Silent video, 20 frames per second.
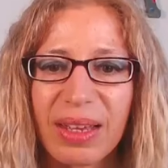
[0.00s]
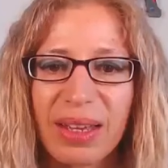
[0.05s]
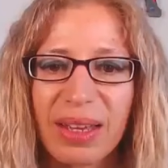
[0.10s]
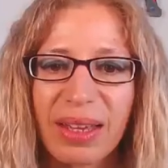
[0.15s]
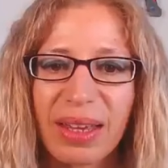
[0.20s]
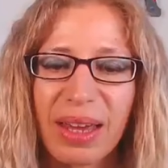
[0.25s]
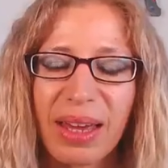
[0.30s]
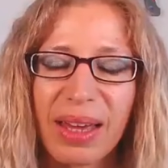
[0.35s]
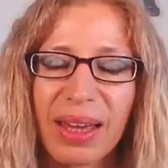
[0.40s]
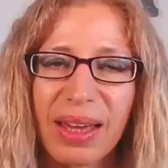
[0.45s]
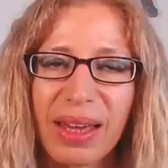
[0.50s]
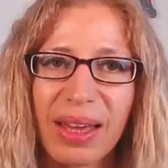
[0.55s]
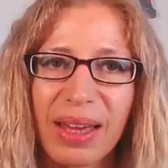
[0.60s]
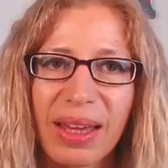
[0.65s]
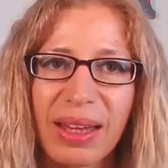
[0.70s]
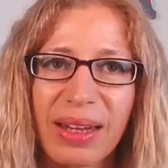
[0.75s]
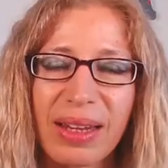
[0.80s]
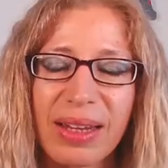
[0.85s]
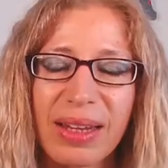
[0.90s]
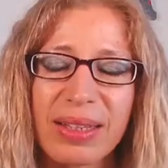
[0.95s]

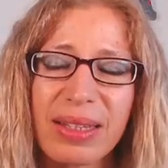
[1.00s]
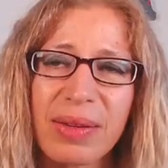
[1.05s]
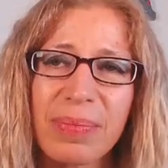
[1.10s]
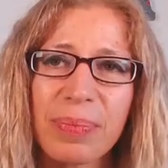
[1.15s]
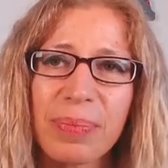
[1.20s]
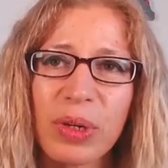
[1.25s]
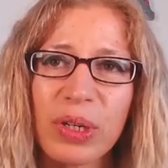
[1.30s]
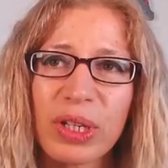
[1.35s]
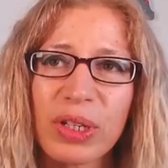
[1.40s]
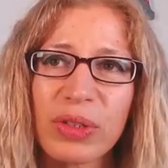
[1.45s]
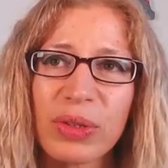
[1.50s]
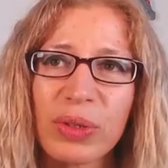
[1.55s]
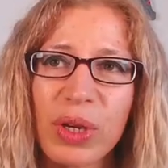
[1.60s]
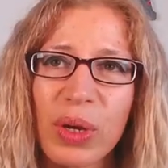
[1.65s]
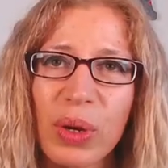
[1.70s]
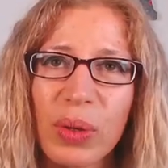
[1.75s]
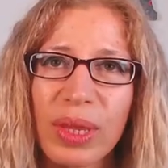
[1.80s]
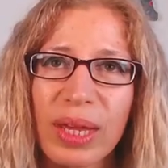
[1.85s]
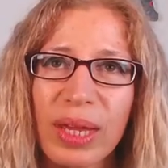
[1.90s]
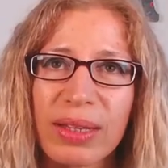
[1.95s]
Yeah, and it's important to
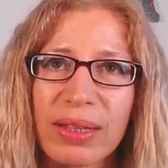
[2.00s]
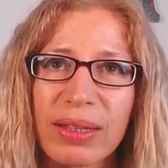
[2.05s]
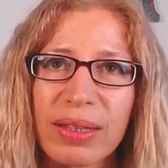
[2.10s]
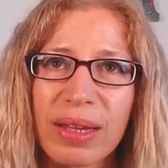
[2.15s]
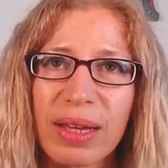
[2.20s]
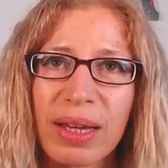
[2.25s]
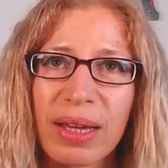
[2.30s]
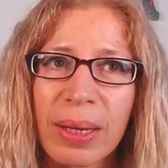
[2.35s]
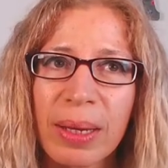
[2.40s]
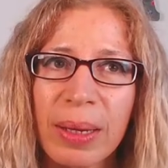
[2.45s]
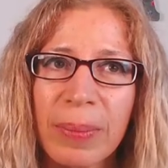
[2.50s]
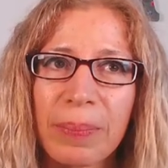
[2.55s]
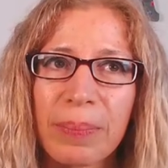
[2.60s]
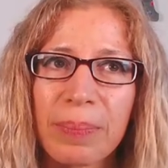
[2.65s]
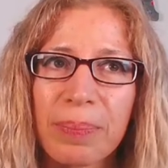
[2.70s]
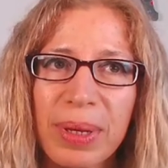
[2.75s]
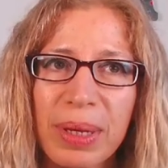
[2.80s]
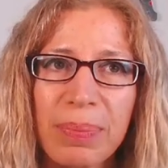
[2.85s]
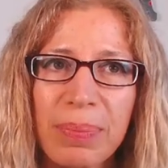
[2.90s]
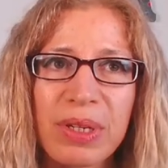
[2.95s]
know that
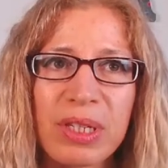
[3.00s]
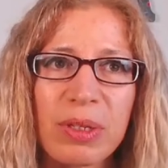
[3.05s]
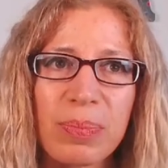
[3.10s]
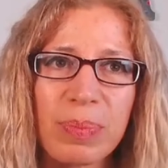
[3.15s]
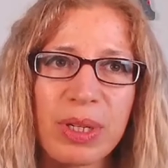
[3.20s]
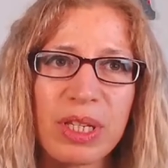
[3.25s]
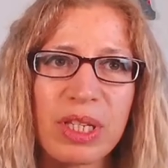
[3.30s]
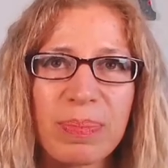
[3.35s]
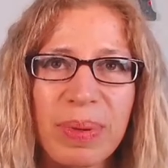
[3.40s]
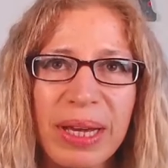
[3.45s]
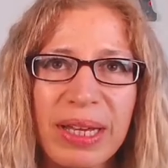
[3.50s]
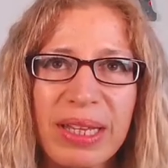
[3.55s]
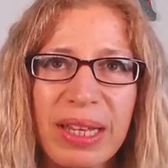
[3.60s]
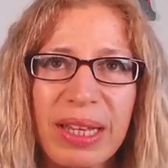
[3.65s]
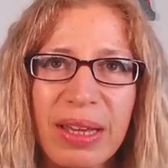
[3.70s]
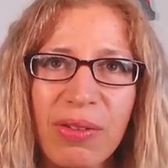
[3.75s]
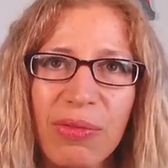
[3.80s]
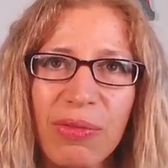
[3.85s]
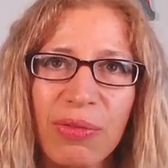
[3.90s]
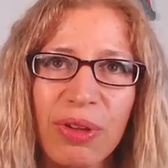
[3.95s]
people's
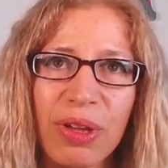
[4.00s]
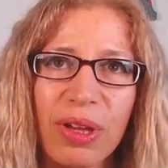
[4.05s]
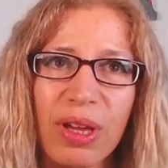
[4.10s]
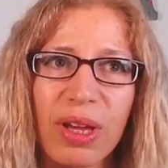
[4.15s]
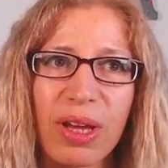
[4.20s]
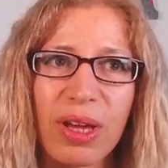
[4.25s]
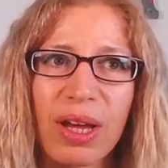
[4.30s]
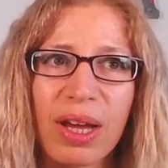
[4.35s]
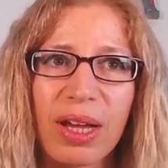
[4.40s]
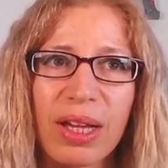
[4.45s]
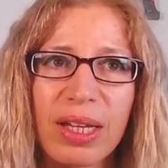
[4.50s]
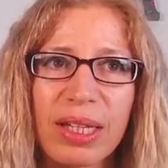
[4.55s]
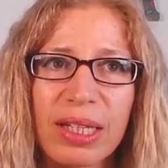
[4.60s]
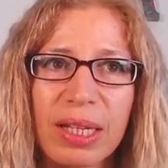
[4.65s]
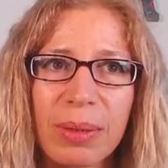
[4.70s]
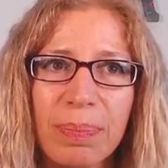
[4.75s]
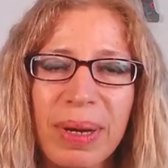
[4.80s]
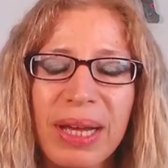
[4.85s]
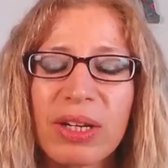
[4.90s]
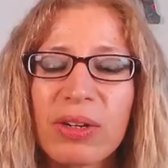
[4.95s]
perspective
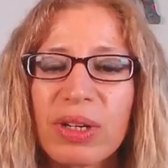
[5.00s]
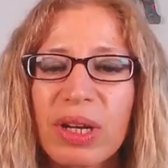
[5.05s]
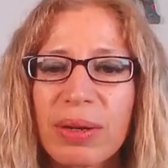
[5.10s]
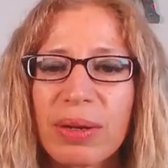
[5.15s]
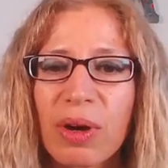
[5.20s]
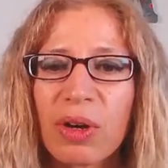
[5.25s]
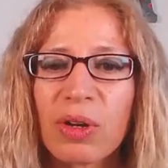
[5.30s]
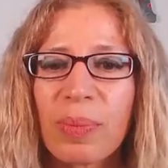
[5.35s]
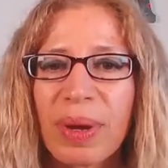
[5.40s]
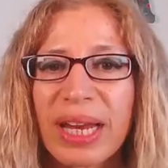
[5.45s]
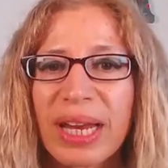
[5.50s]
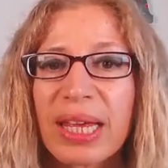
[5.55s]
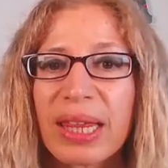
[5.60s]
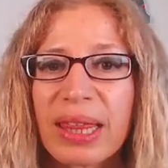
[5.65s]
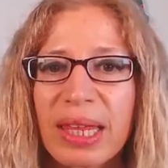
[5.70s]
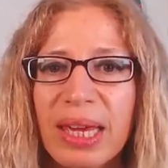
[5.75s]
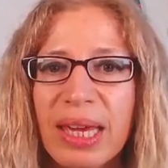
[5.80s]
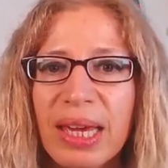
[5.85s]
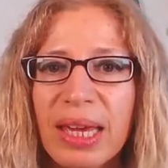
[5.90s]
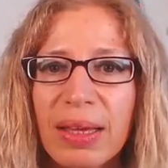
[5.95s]
depend on many
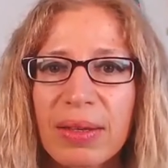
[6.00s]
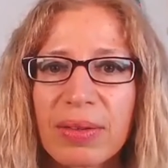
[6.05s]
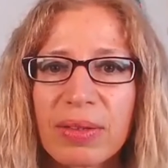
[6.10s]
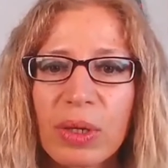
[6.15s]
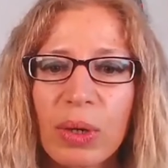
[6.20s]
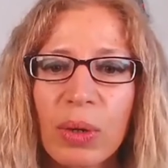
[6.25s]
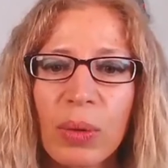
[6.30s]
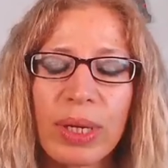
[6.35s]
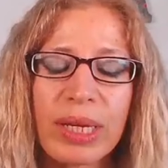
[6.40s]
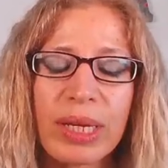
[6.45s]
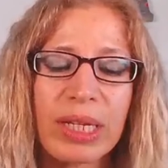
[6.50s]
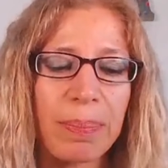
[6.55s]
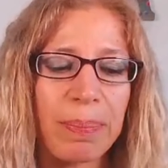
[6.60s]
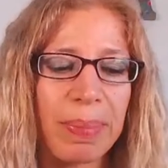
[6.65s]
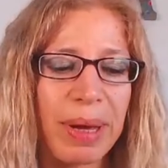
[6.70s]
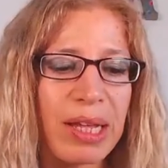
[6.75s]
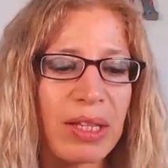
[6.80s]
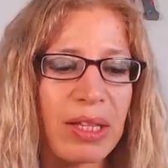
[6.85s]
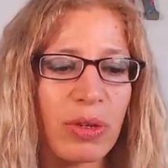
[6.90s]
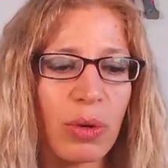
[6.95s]
things. So it
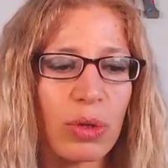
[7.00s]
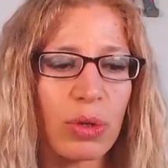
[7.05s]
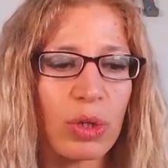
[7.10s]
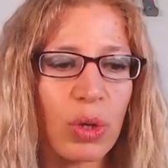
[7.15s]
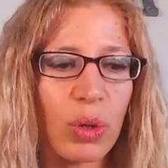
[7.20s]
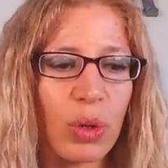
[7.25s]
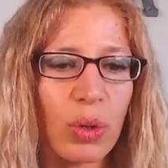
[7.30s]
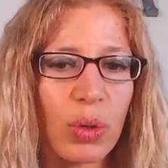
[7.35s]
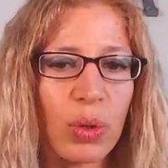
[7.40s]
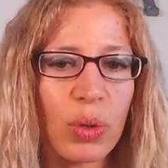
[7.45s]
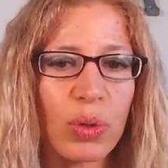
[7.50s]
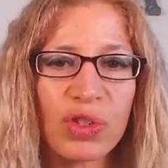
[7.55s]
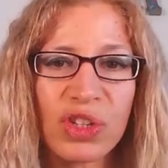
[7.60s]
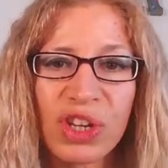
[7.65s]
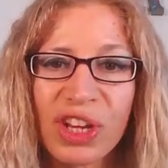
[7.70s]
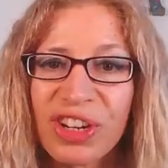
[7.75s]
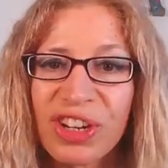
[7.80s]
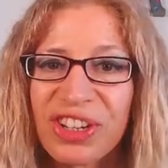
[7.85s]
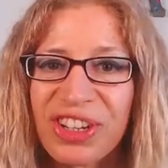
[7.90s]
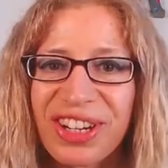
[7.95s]
depends on your
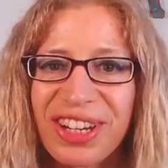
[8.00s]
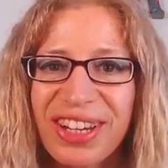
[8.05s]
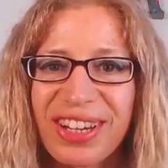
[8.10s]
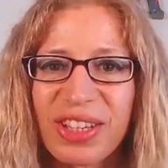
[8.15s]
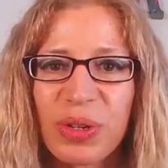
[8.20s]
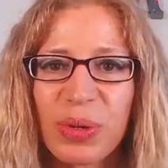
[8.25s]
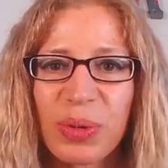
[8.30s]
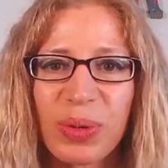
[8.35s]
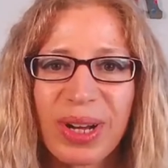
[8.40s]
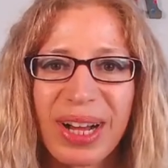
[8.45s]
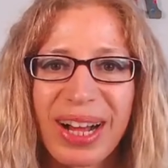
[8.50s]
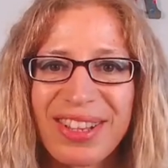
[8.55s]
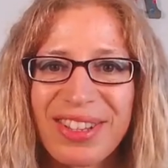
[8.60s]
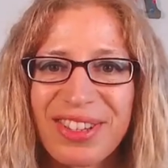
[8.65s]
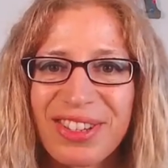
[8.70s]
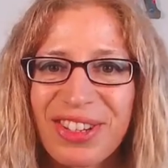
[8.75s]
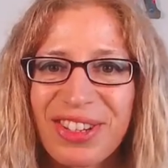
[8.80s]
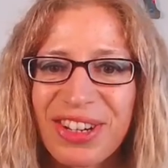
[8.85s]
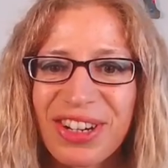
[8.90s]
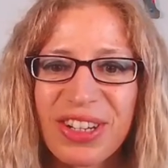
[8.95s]
gender, your
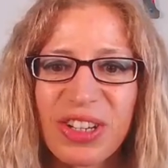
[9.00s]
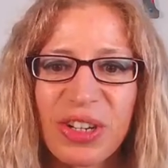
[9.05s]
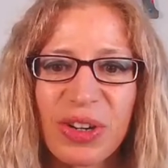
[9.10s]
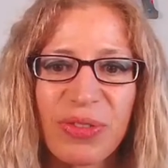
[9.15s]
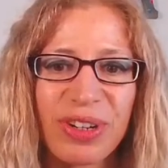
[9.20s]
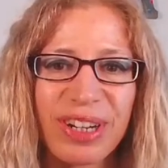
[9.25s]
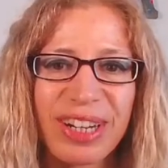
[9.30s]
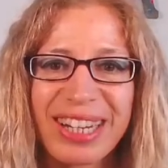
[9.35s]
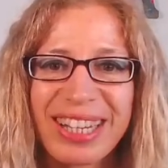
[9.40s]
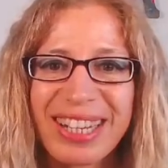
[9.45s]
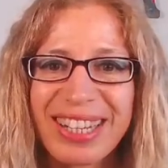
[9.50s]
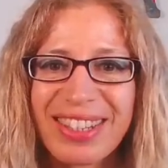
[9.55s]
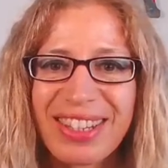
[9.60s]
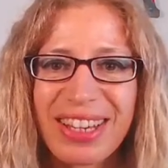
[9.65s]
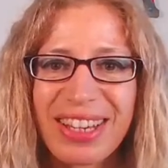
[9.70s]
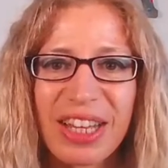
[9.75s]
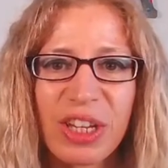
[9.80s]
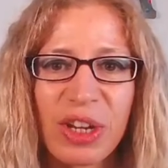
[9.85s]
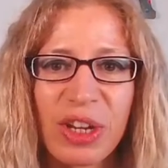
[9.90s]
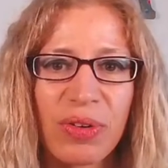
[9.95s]
culture, your
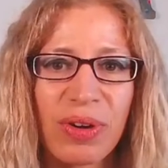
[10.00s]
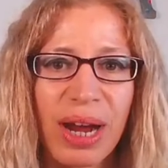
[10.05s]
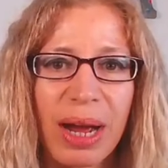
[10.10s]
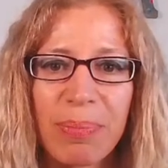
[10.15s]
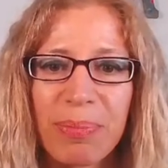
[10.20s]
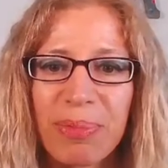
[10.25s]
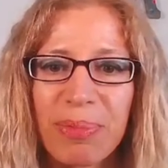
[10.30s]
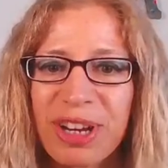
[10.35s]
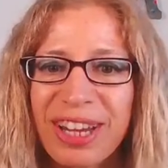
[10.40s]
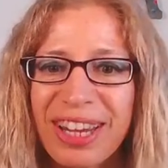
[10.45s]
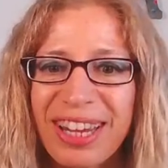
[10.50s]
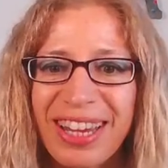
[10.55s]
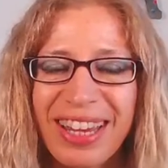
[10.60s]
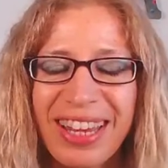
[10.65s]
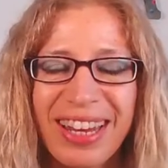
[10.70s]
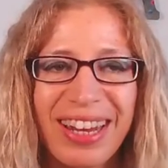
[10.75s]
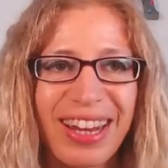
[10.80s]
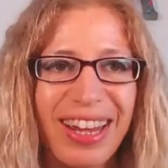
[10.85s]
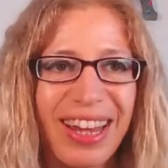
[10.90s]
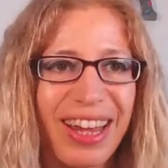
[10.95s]
religion, your
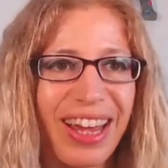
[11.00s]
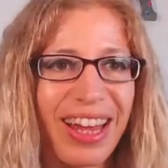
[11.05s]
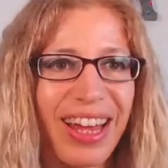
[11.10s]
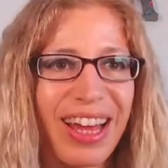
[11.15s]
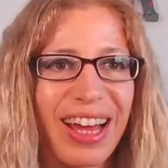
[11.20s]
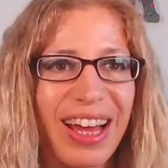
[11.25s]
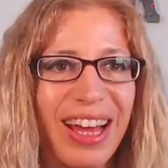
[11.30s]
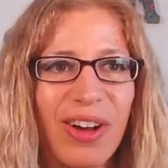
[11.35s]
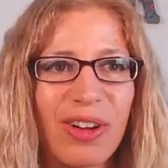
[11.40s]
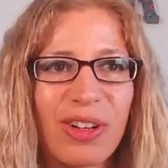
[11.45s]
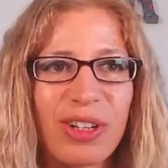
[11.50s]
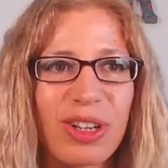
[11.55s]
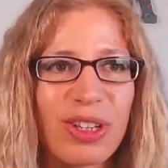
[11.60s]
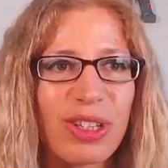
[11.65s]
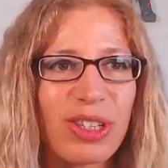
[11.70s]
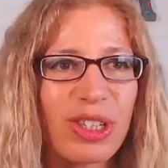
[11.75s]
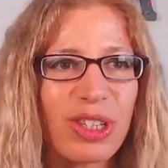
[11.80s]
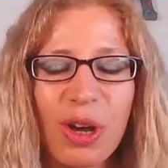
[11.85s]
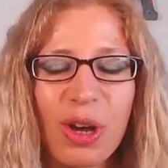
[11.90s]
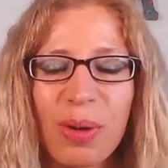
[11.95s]
upbringing, on
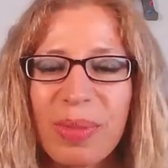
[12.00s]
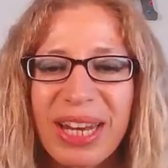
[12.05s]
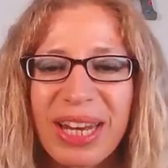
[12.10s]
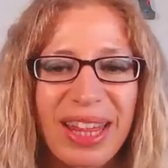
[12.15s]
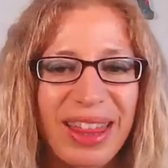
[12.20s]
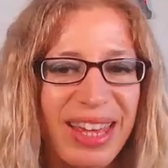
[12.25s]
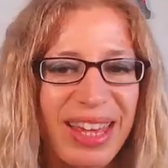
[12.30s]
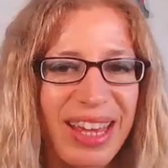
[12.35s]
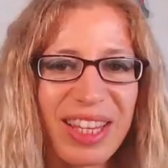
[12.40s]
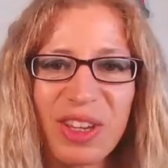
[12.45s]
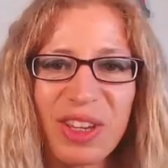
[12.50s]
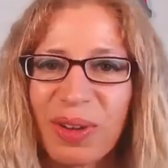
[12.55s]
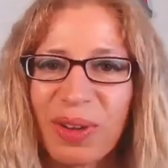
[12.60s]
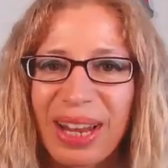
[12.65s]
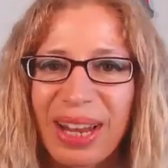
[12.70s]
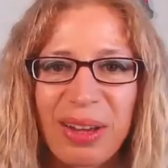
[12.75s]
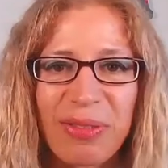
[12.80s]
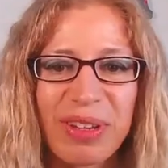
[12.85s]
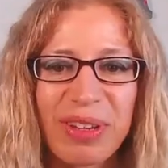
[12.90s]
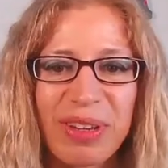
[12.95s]
so many things, your
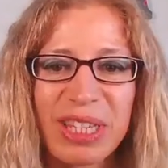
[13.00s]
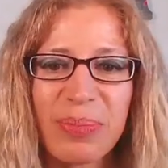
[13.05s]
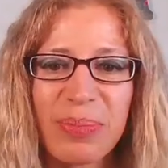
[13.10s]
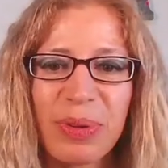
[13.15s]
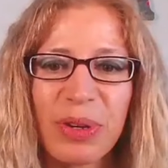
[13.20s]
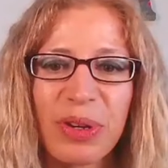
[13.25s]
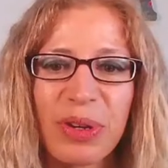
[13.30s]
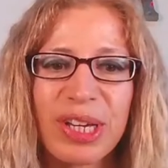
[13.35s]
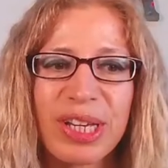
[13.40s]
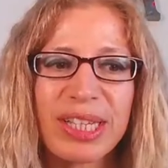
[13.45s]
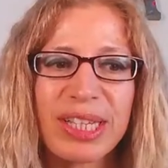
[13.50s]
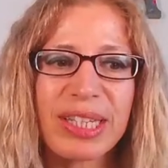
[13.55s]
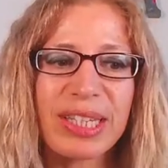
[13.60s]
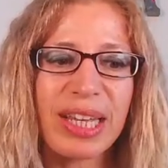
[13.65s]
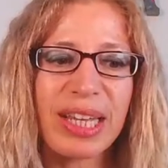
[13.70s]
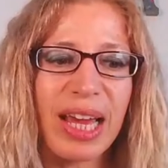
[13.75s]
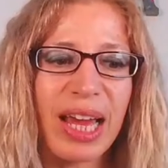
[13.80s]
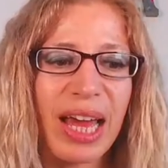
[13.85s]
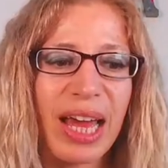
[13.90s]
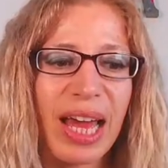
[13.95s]
life experience.